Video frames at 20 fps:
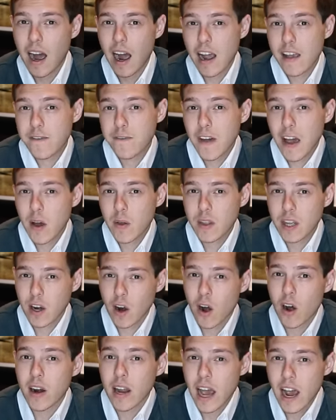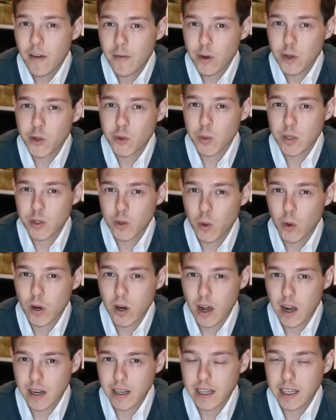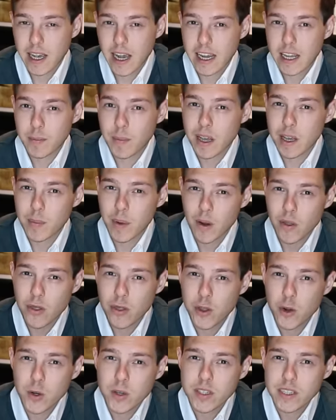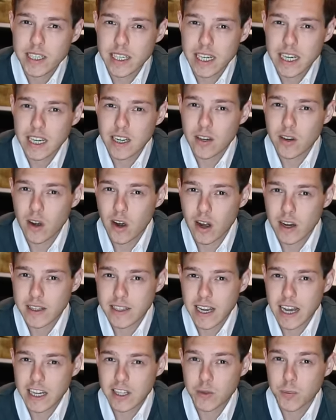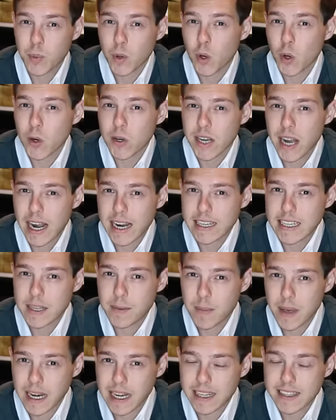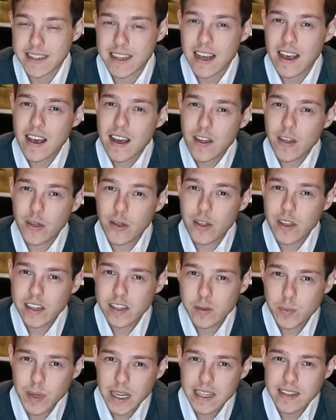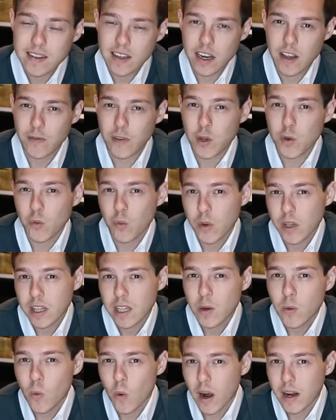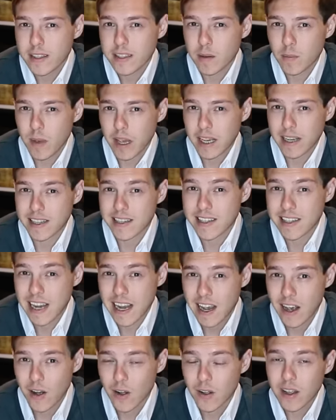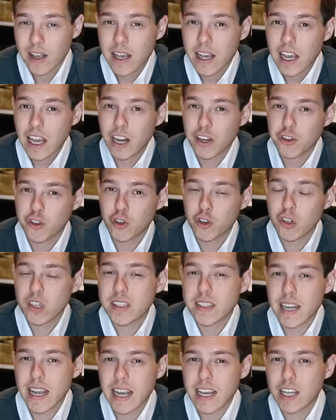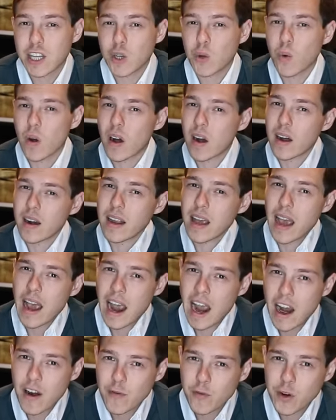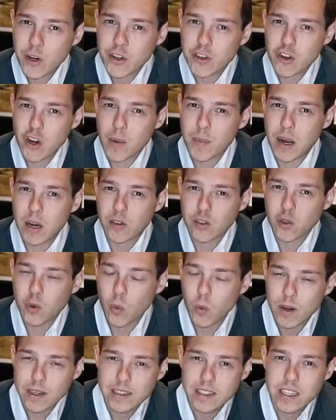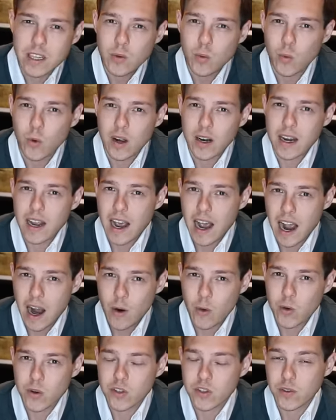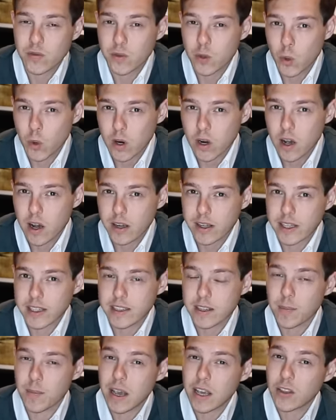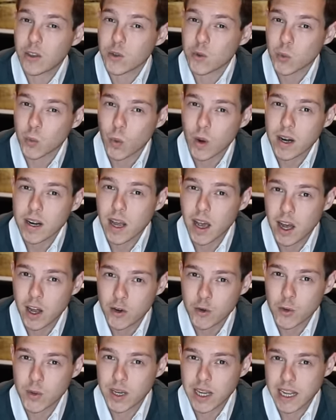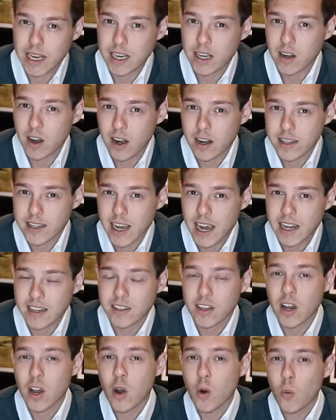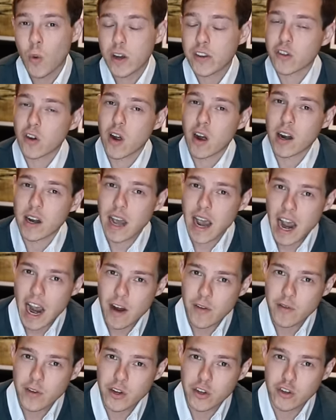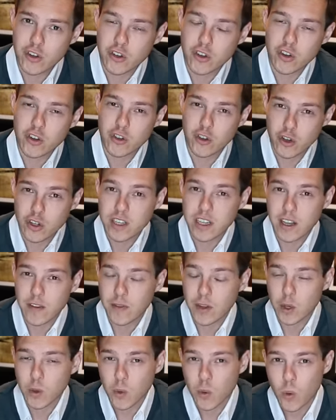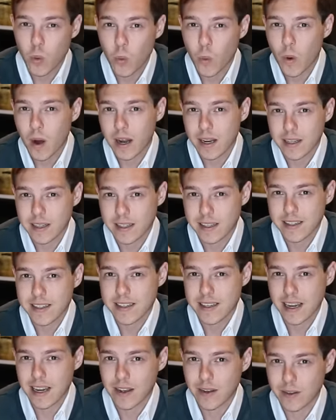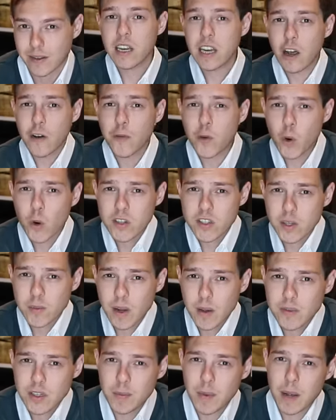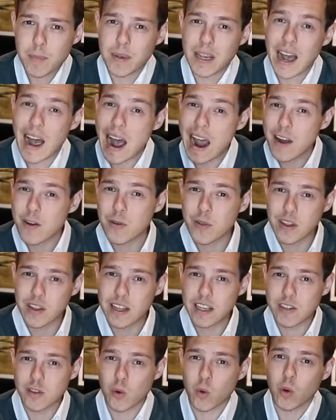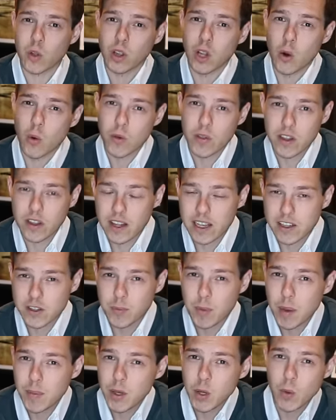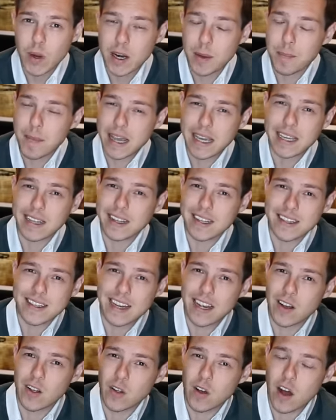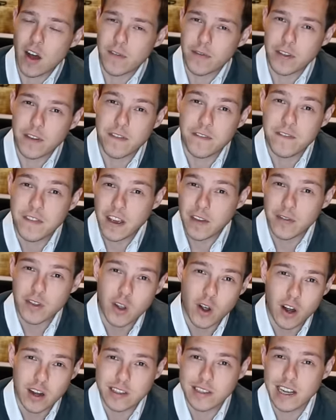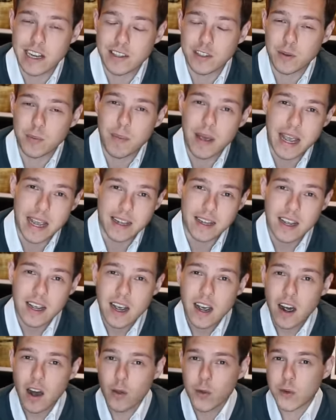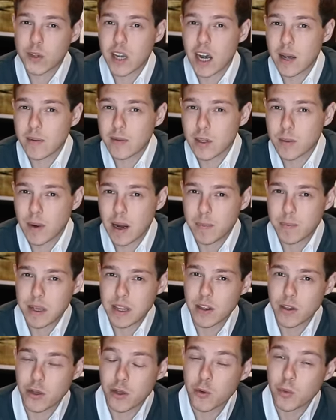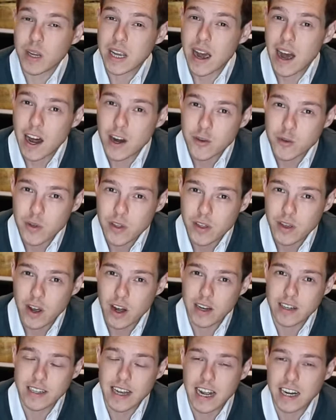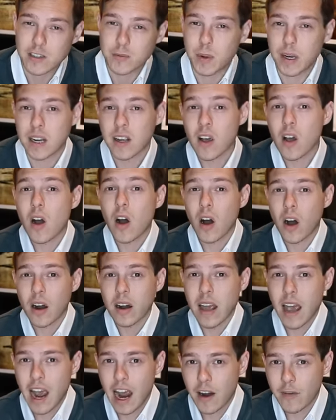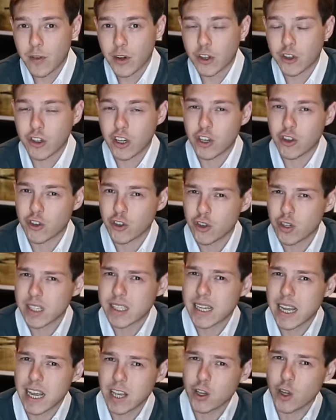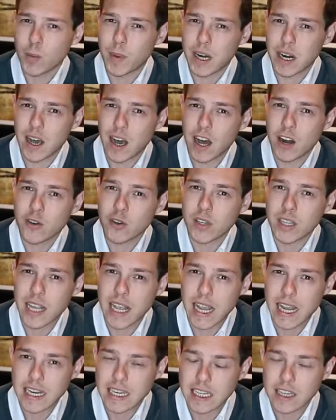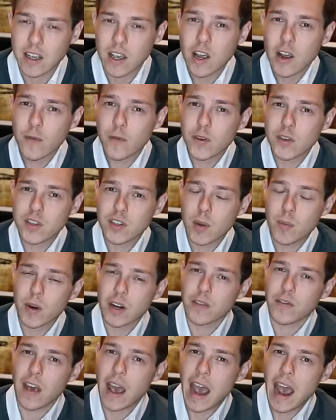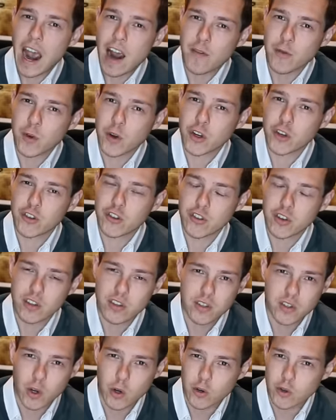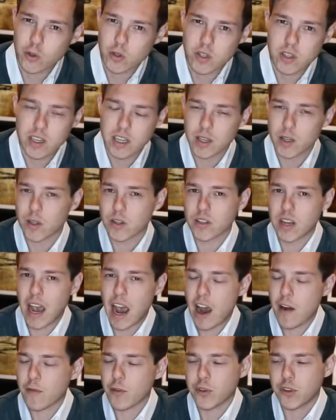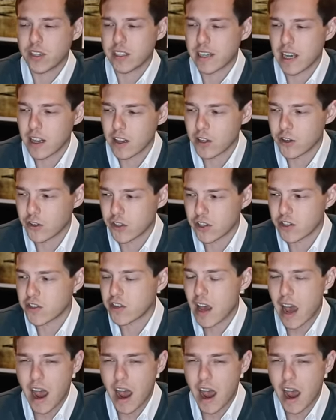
I found that on average with door knocking, I can make about thirteen contacts per ninety minutes. This means that if you really want to make a sale, it should take you on average about twenty-one hours of door knocking to make those one hundred eighty contacts, which on average should give you one sale. Now, of course, sometimes it might be higher than this or lower than this. Maybe you end up making the sale off the fifth contact you make. Other times it might be the three hundredth contact, but on average, it should take you about one hundred eighty for someone of average social skills, average intelligence,